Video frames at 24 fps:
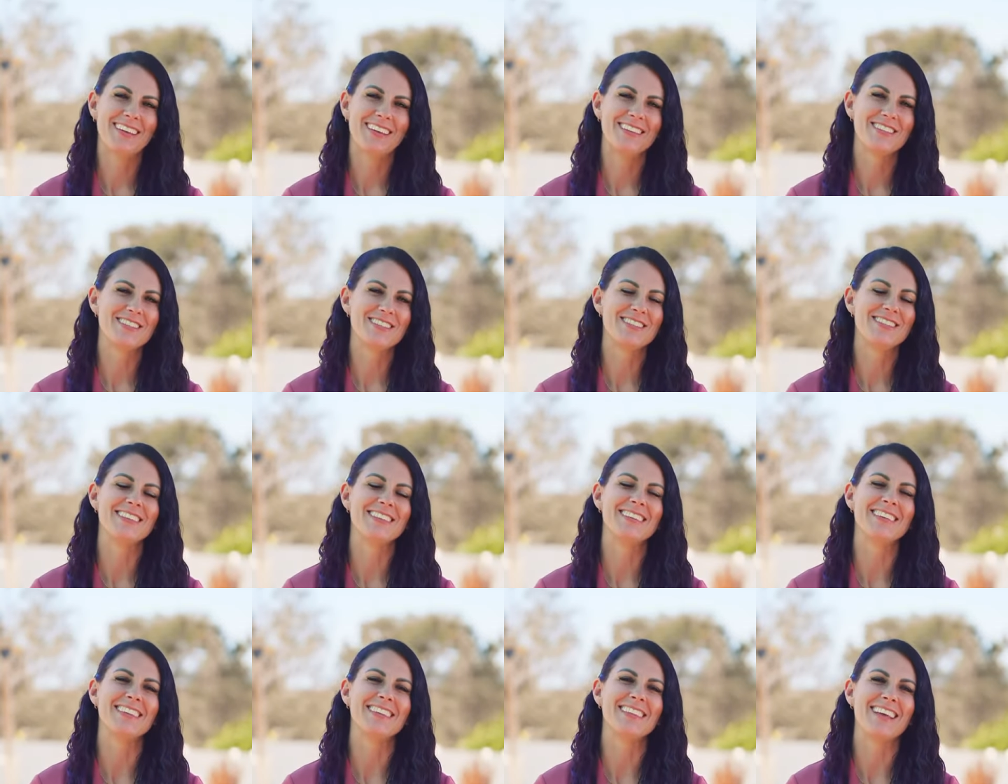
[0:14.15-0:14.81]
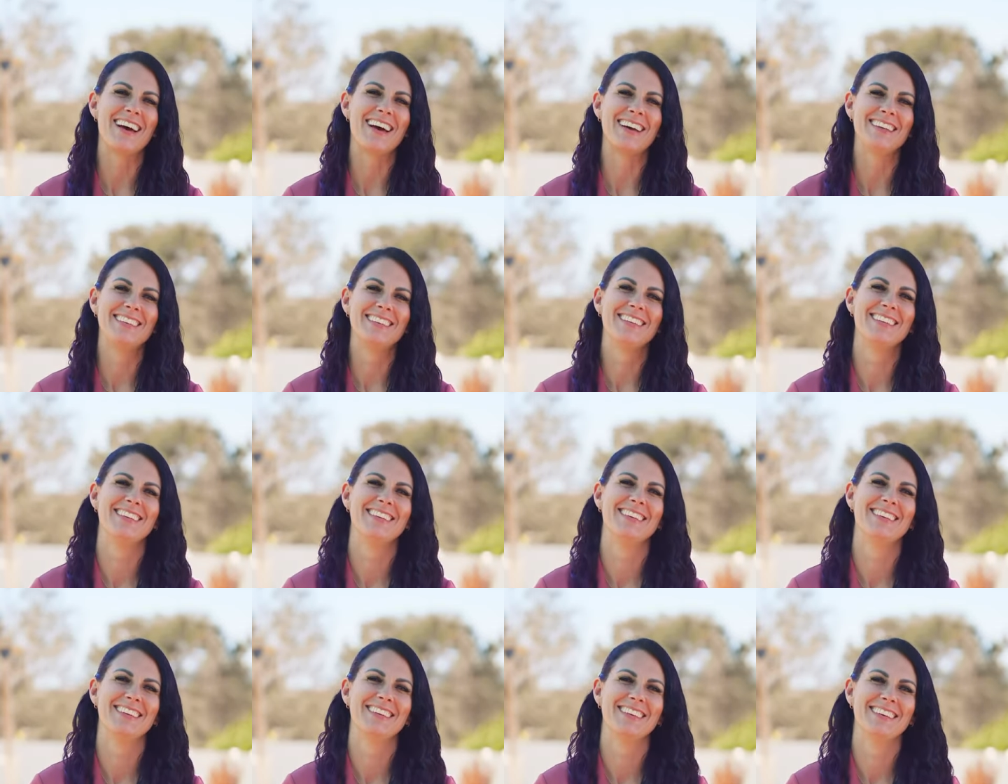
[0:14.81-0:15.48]
just delete that.
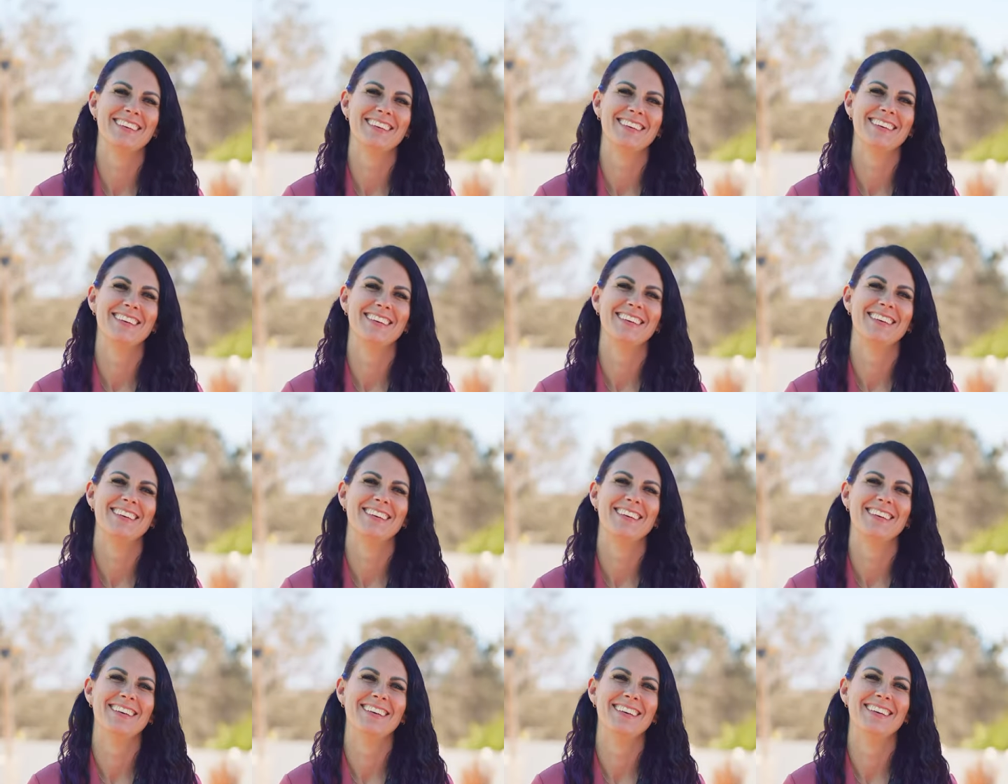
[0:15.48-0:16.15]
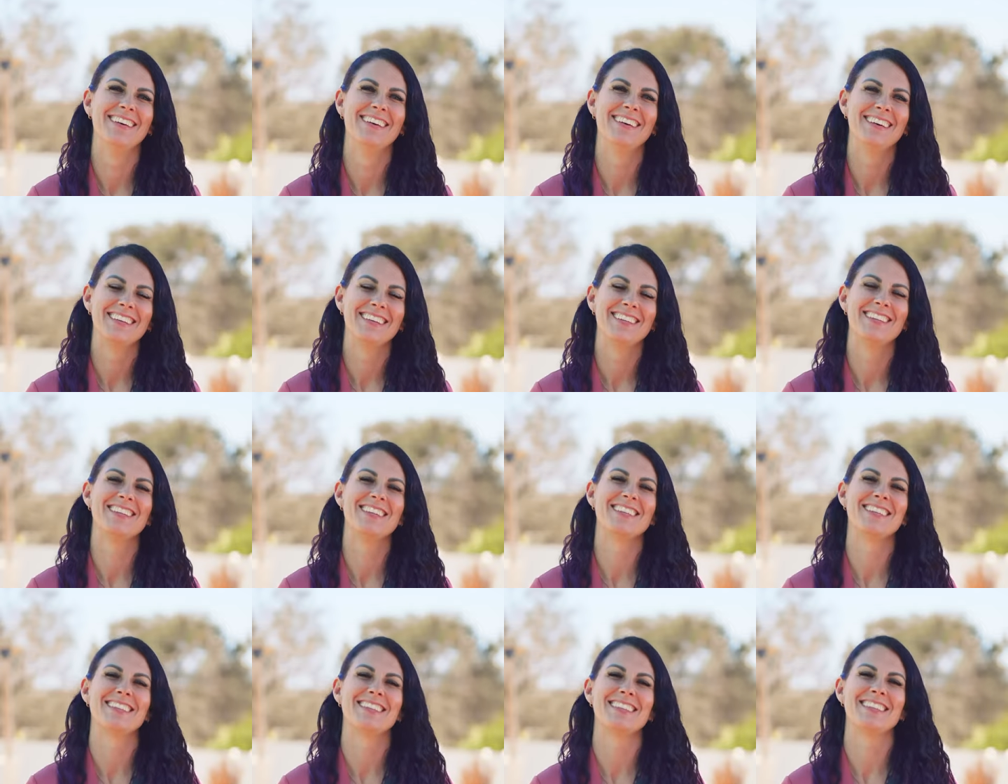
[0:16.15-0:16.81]

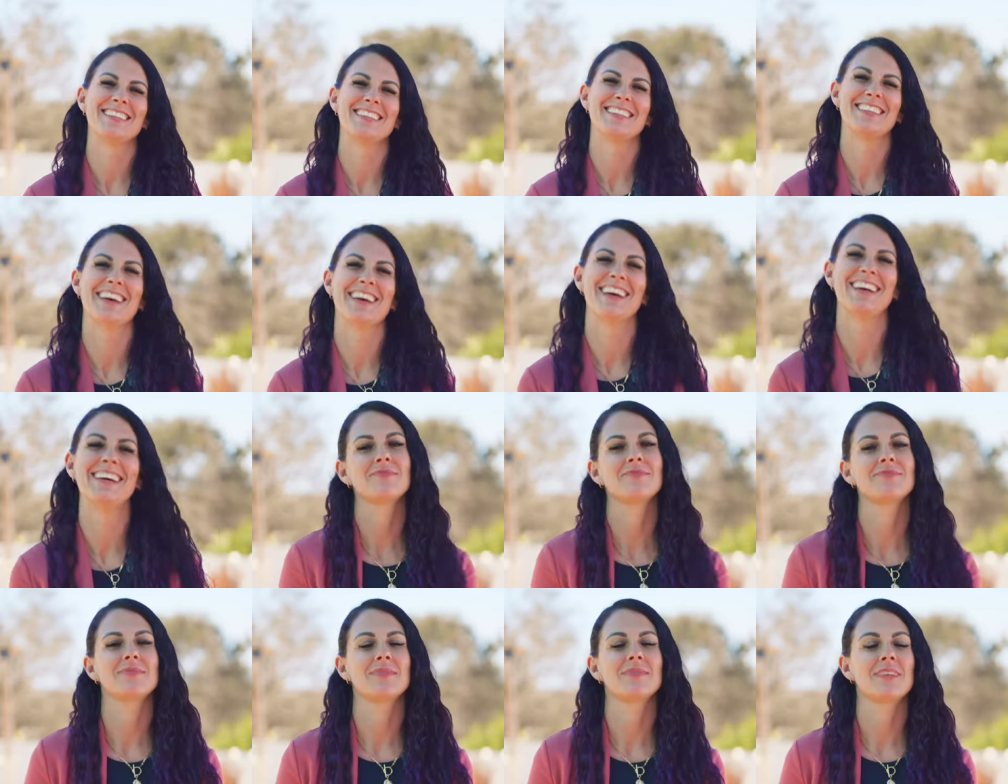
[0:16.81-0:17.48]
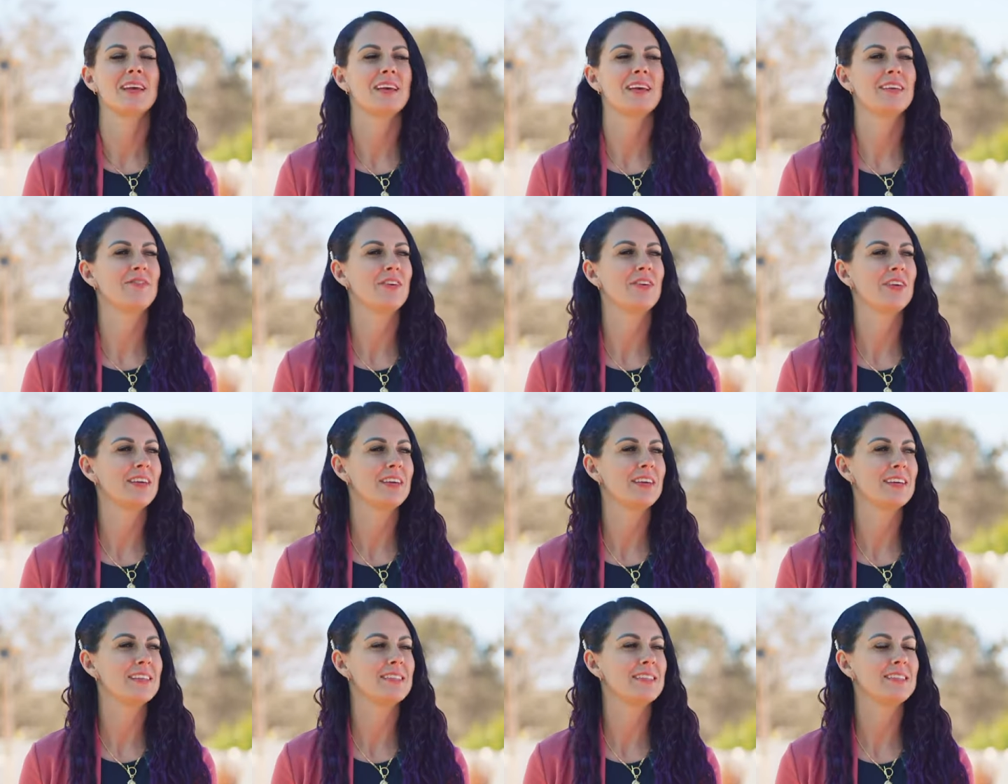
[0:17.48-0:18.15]
I feel
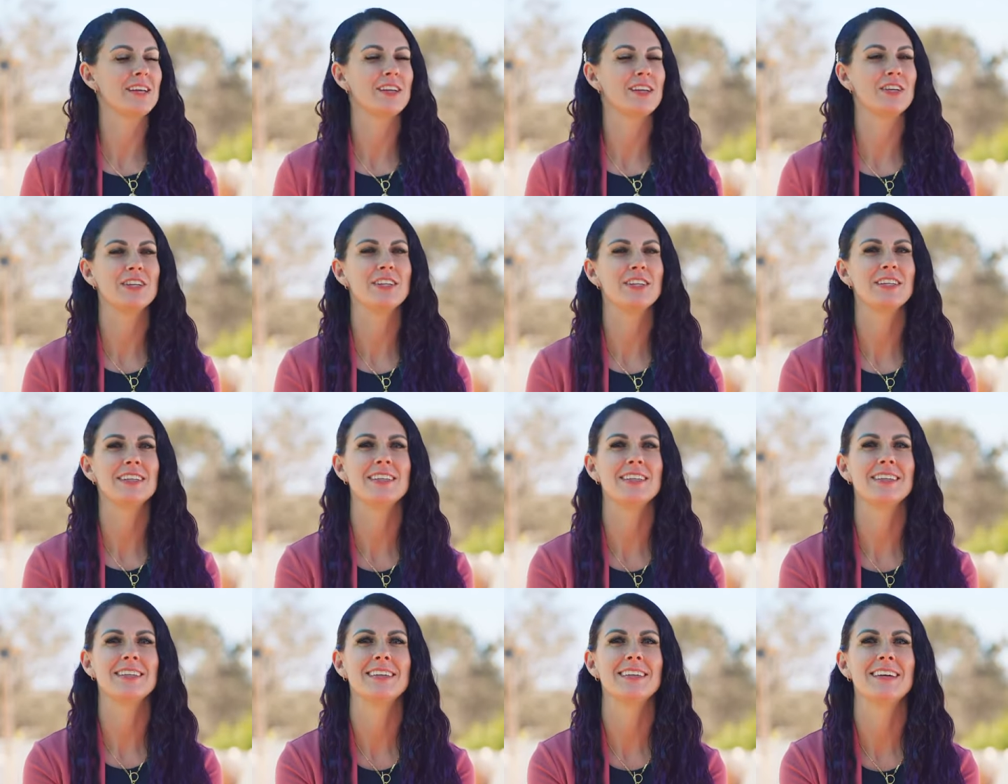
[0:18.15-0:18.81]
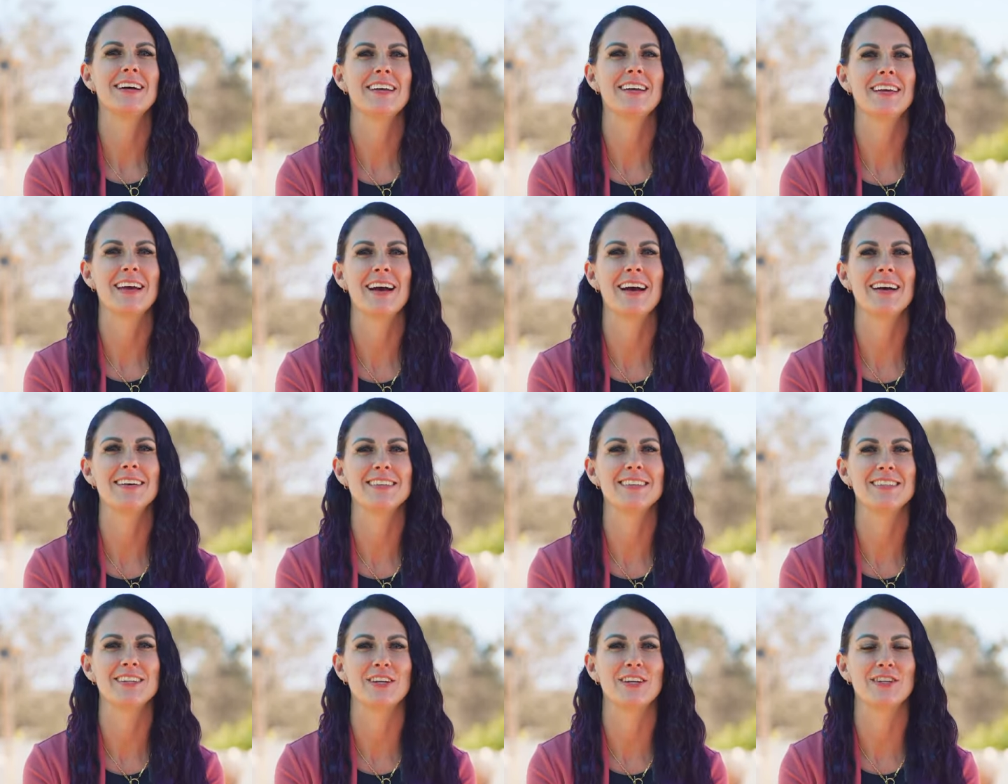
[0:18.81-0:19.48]
like I stuttered. I
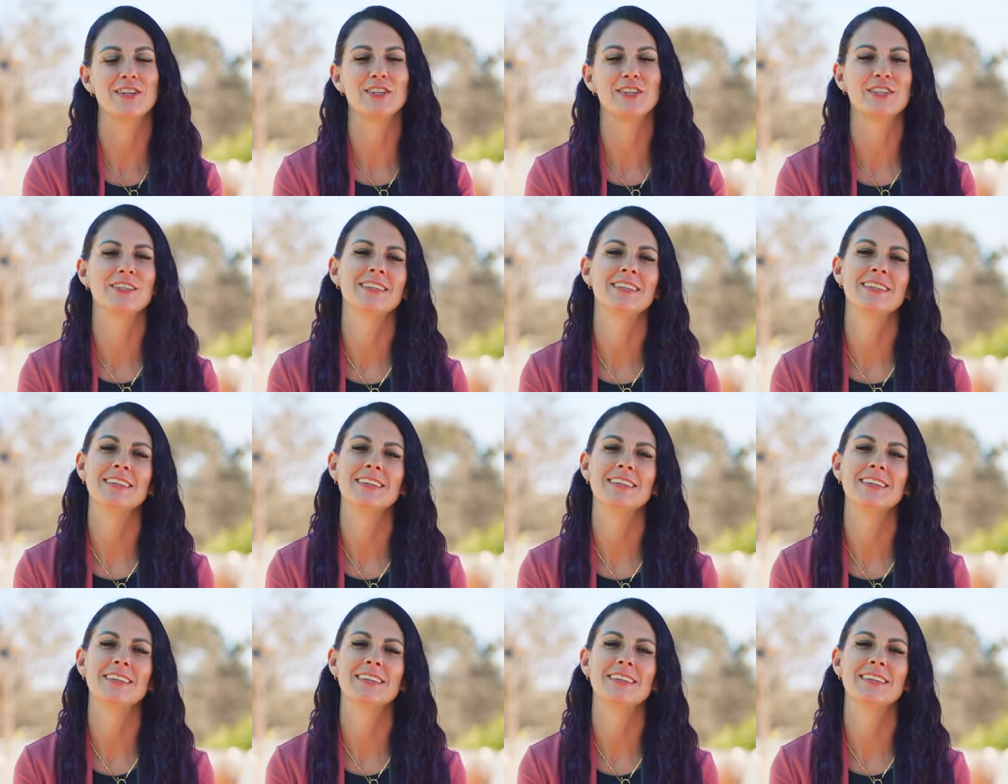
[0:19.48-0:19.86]
stuttered.